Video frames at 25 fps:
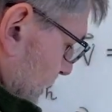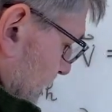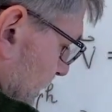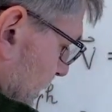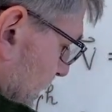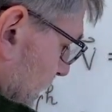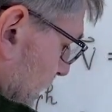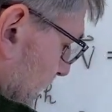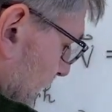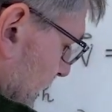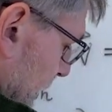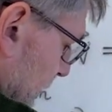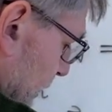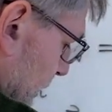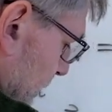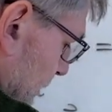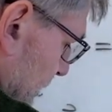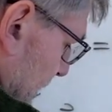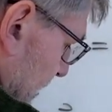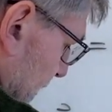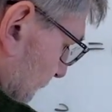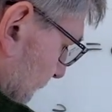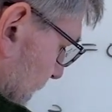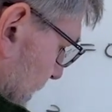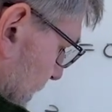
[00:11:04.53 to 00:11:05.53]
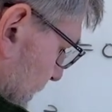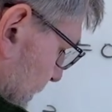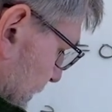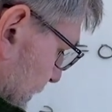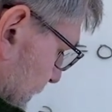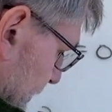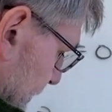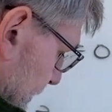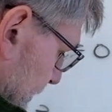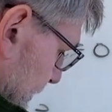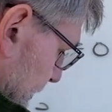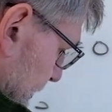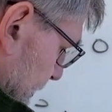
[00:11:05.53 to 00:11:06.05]
Little h can be negative.
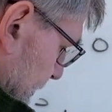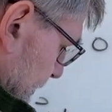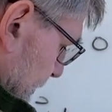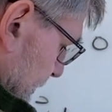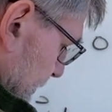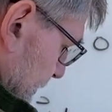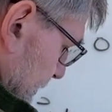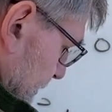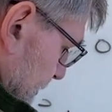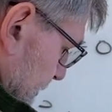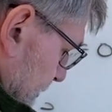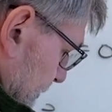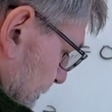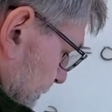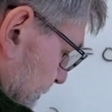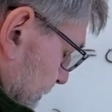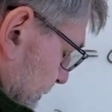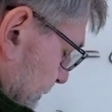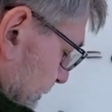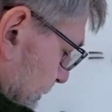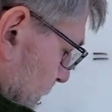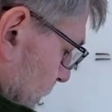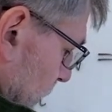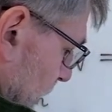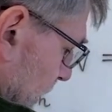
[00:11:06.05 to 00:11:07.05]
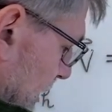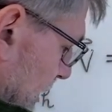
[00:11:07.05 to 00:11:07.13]
Well,